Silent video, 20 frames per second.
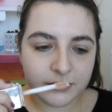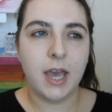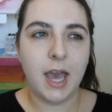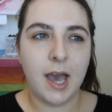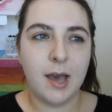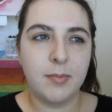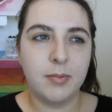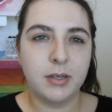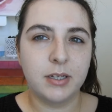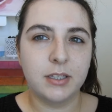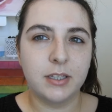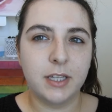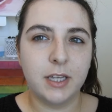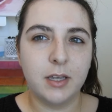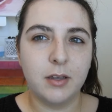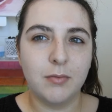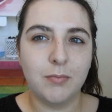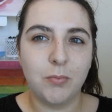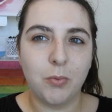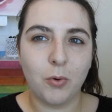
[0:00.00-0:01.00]

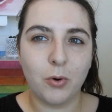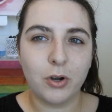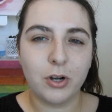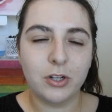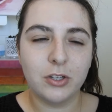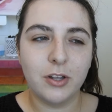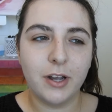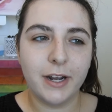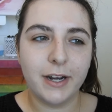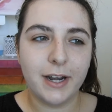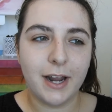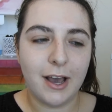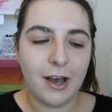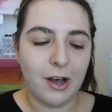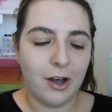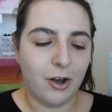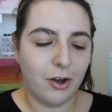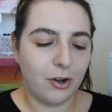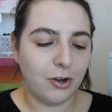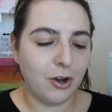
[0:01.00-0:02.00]
Chemically borderline
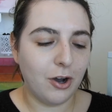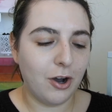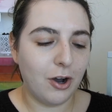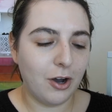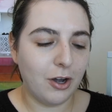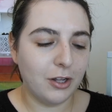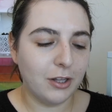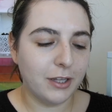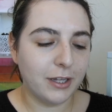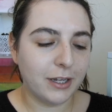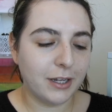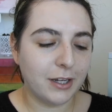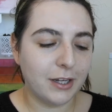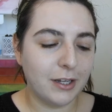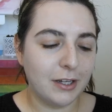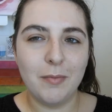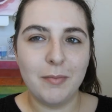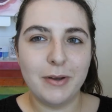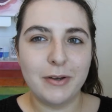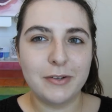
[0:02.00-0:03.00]
alcoholic
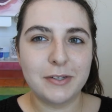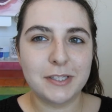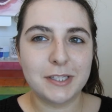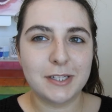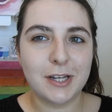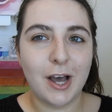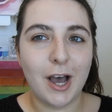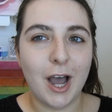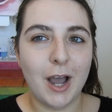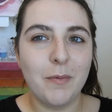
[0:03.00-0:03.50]
almost.